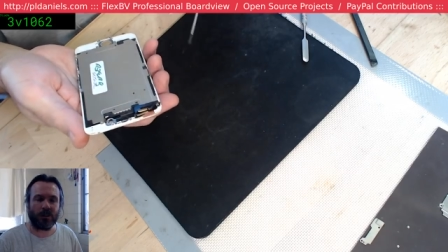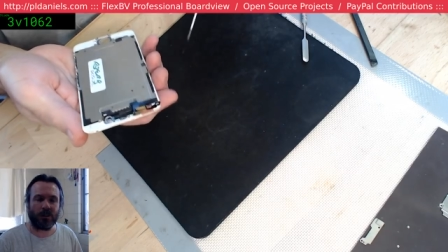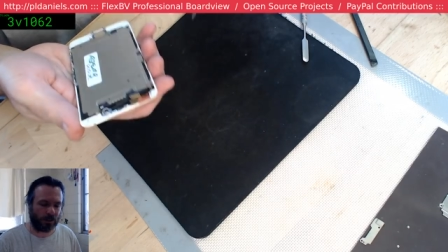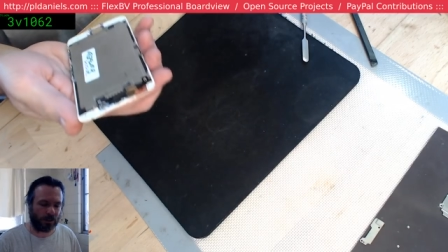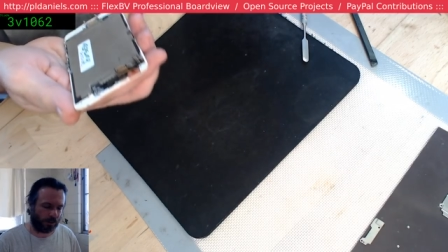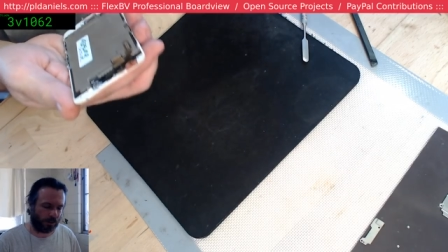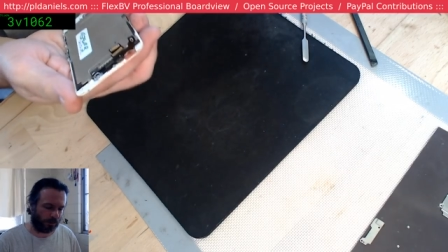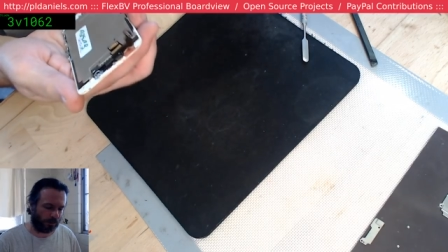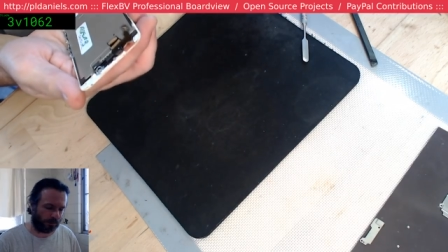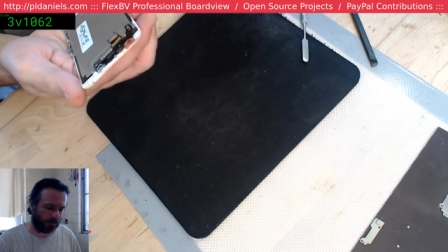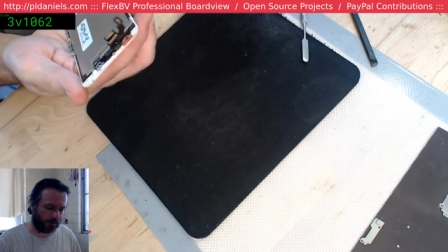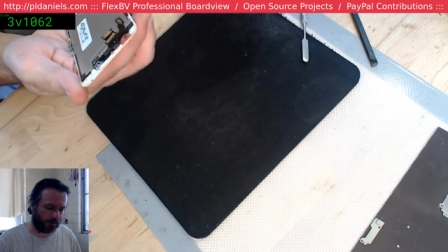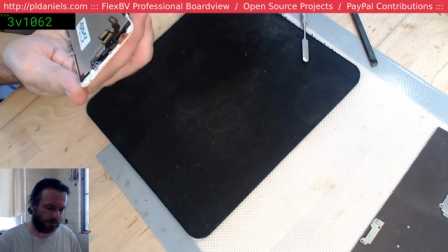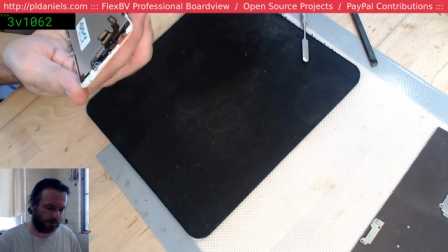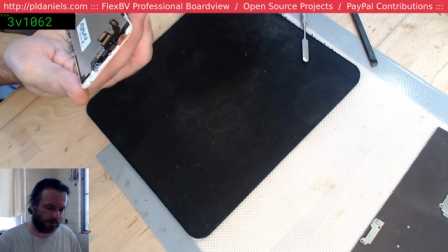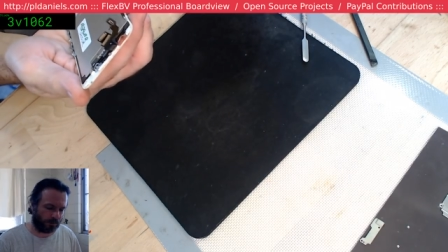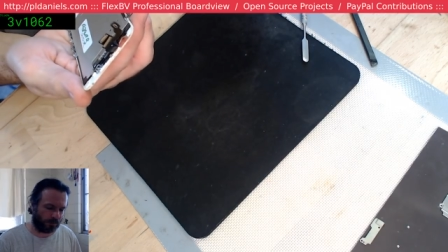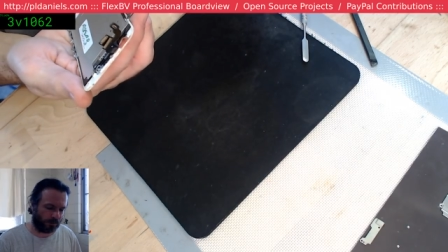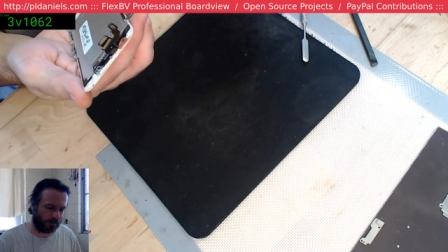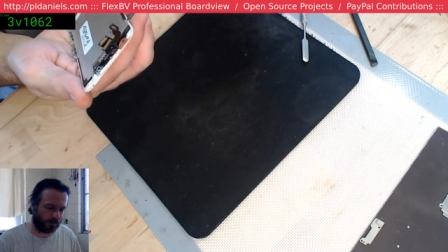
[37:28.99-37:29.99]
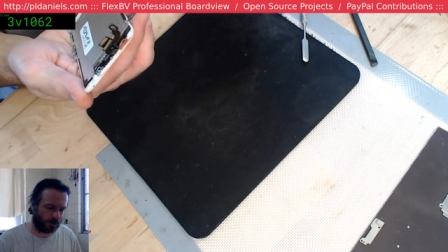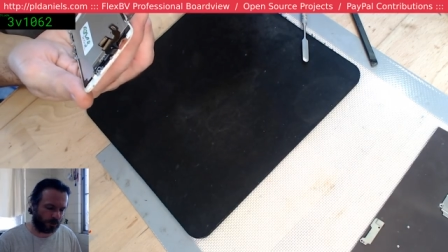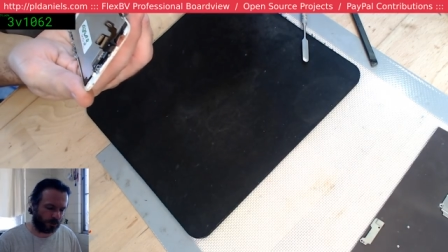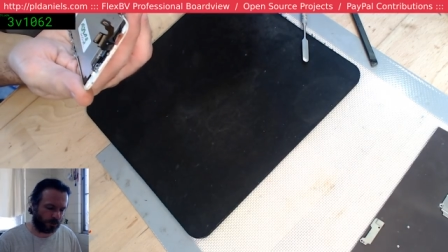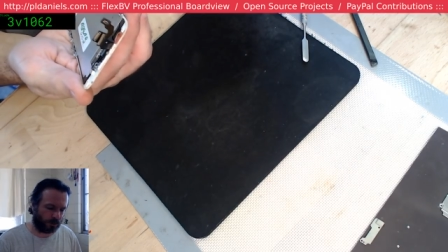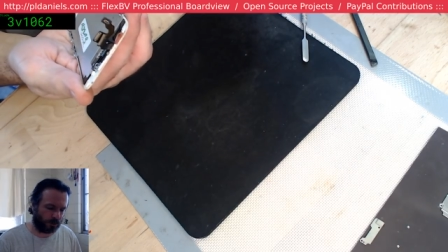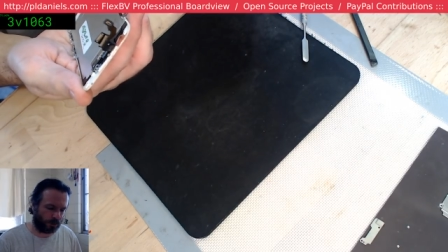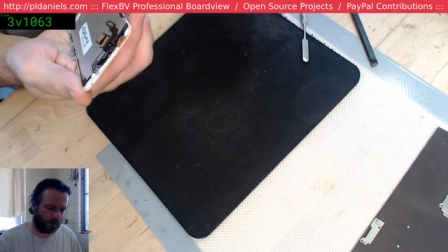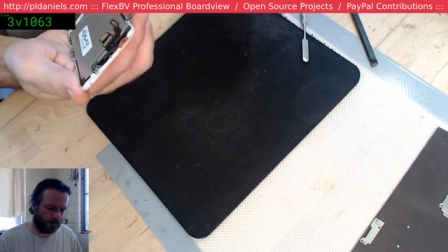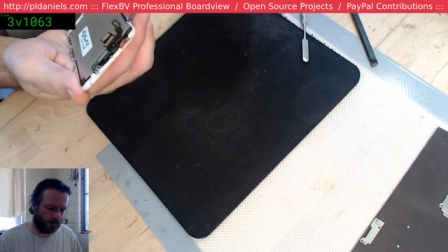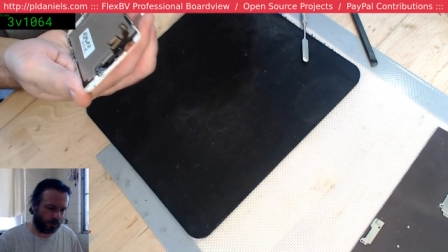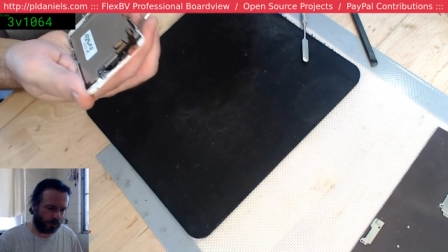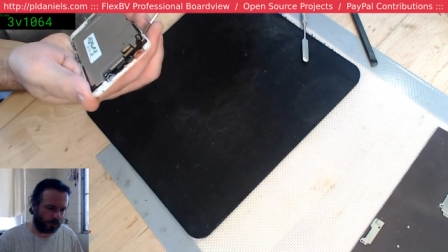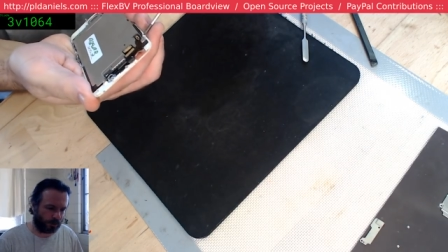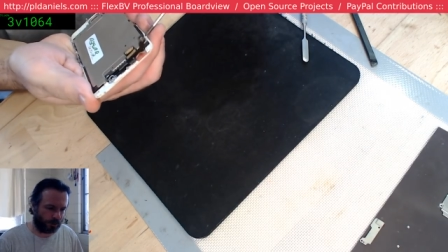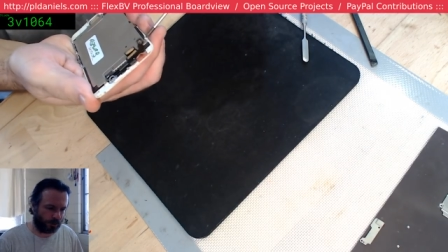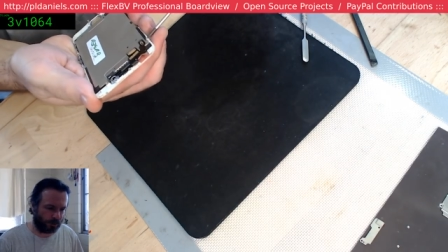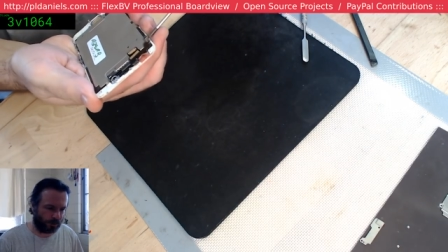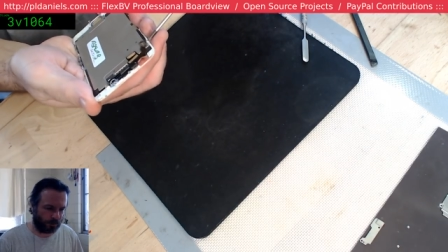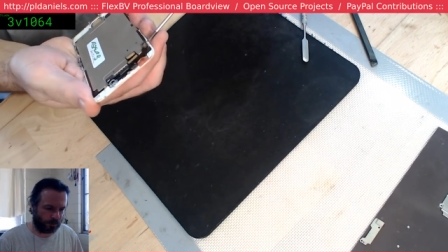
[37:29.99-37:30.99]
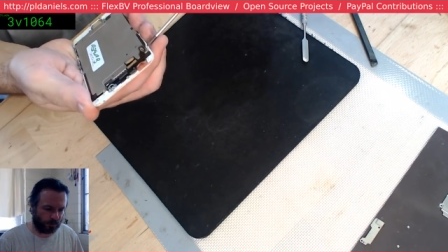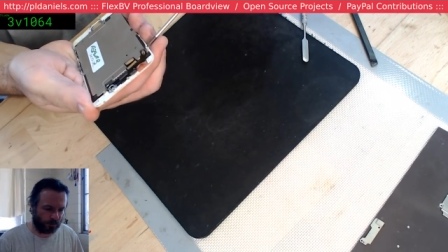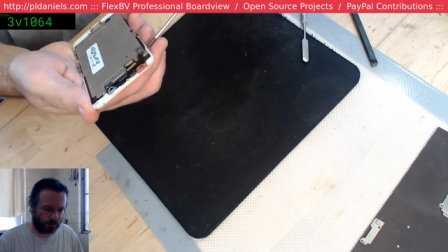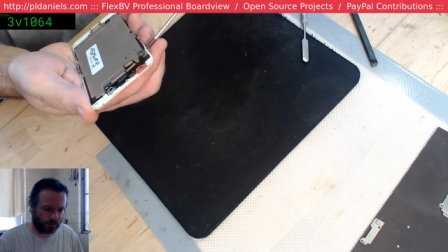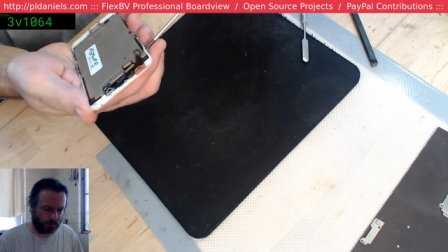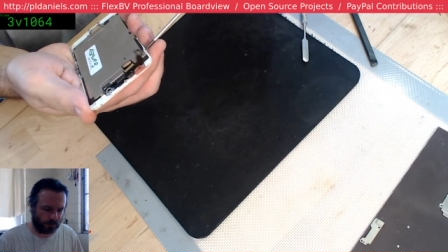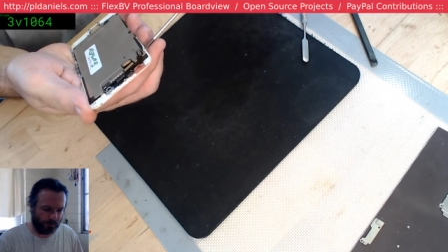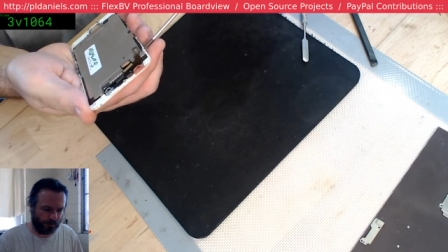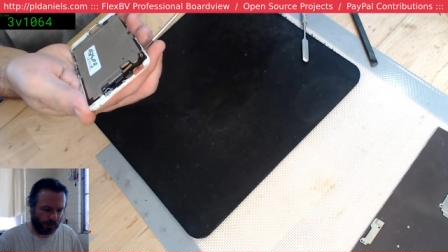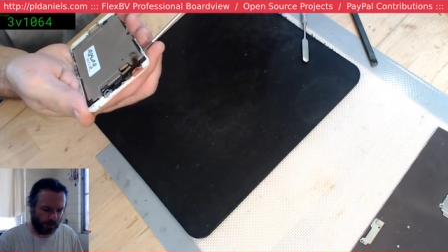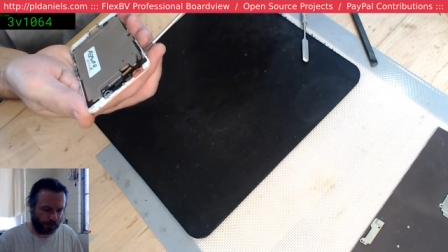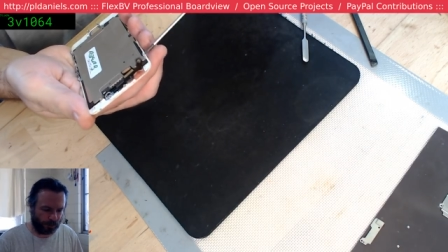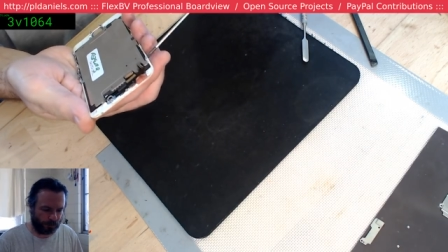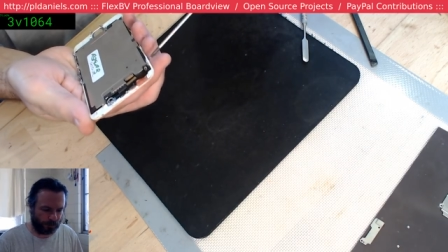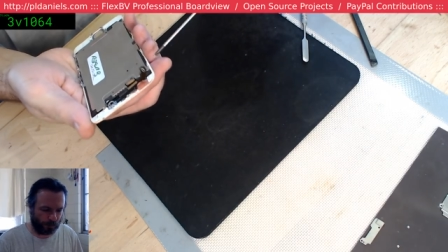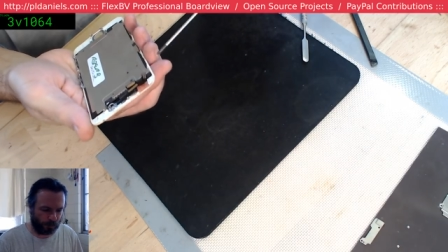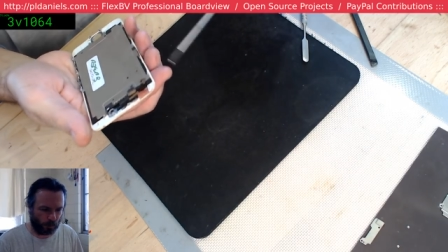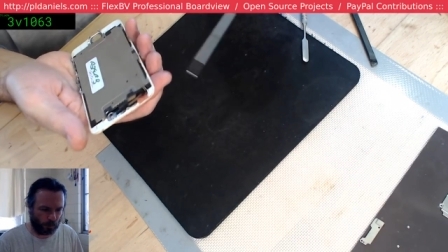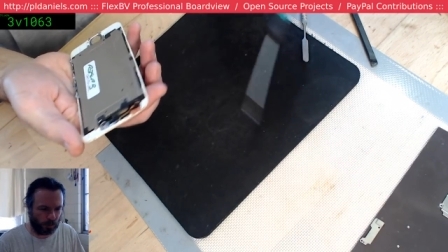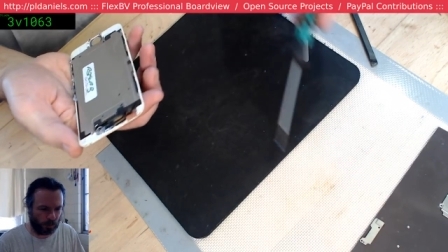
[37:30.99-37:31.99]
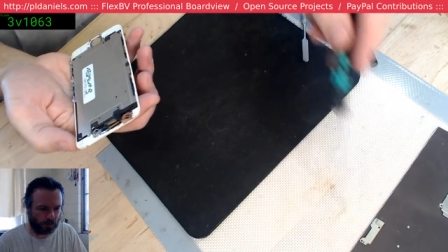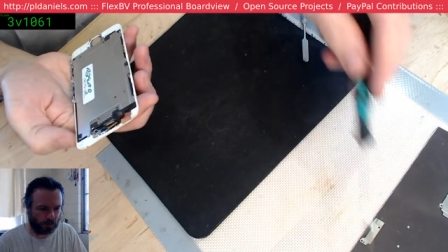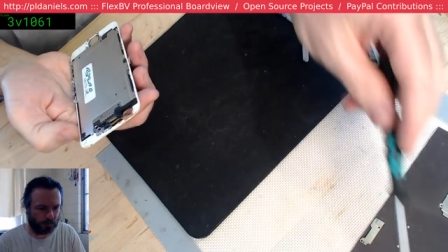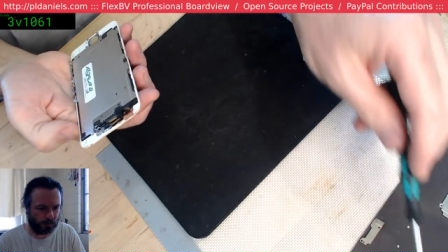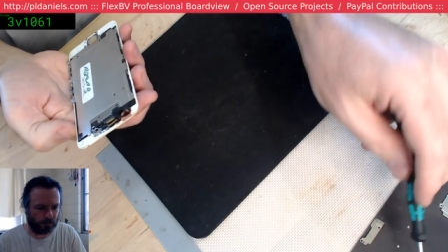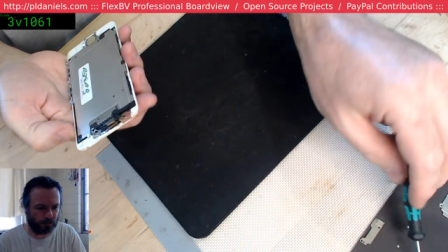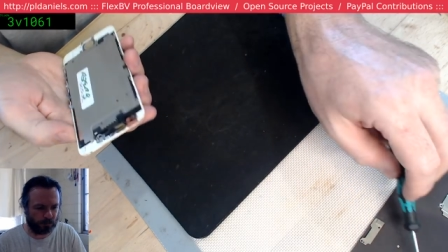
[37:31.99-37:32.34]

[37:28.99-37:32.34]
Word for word: Okay, just too much management work.